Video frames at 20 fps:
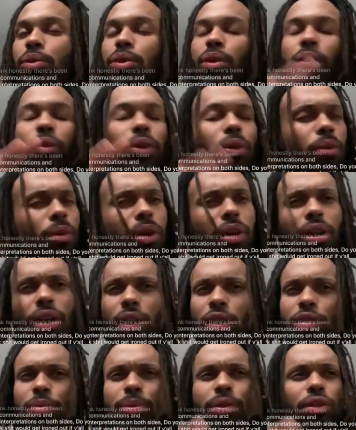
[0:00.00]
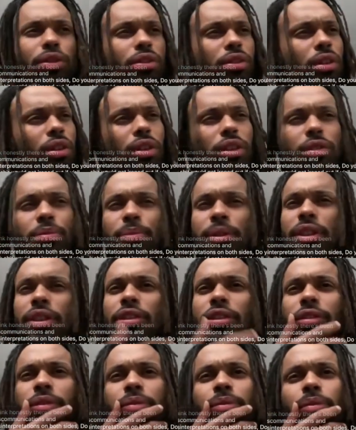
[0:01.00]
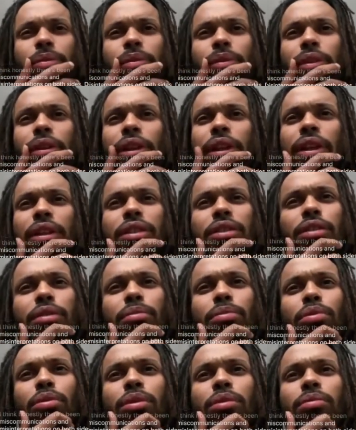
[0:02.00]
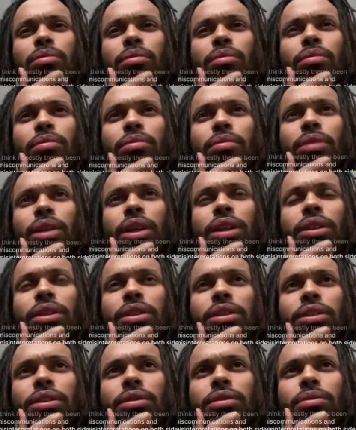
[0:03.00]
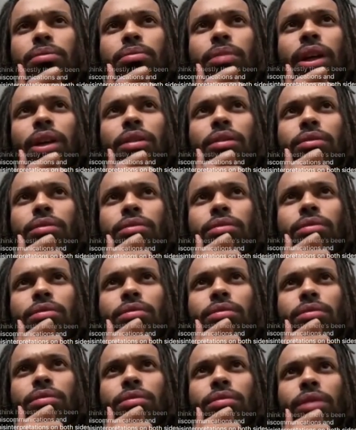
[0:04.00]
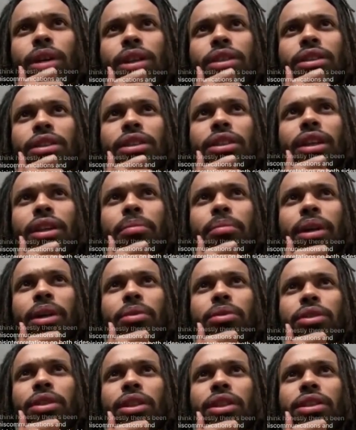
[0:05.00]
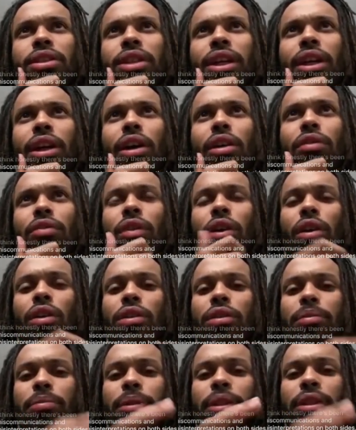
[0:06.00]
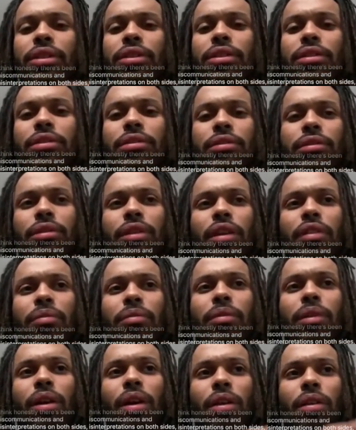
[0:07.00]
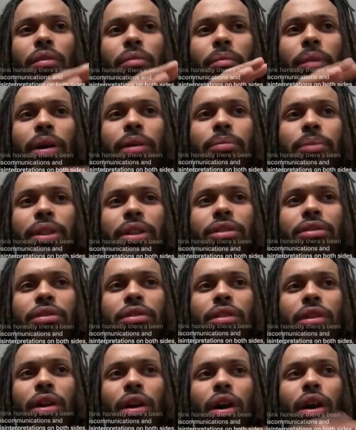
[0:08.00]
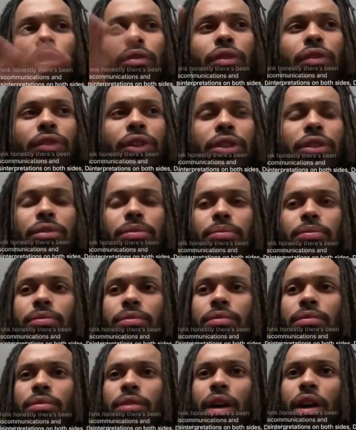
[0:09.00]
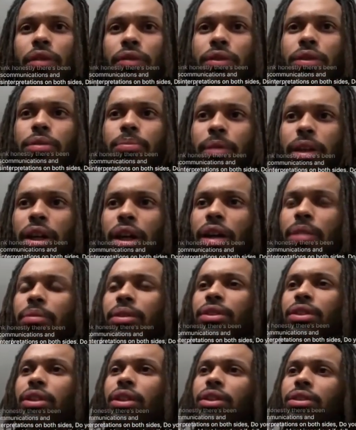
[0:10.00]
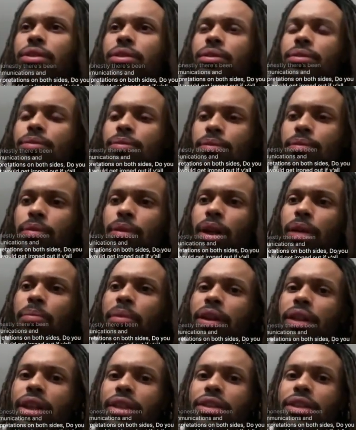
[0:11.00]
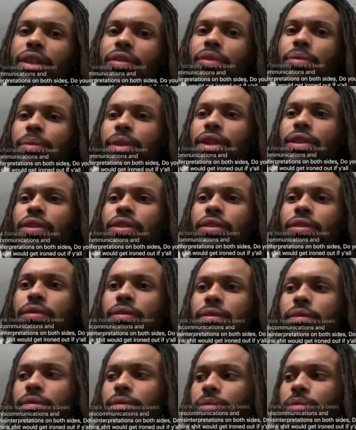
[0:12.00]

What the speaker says: was going to work. I was producing all these beats, and at some point, Mike, I seen that Mike was gonna take off all the beats of my beats off of May God Bless Your Hustle. I made like 7 beats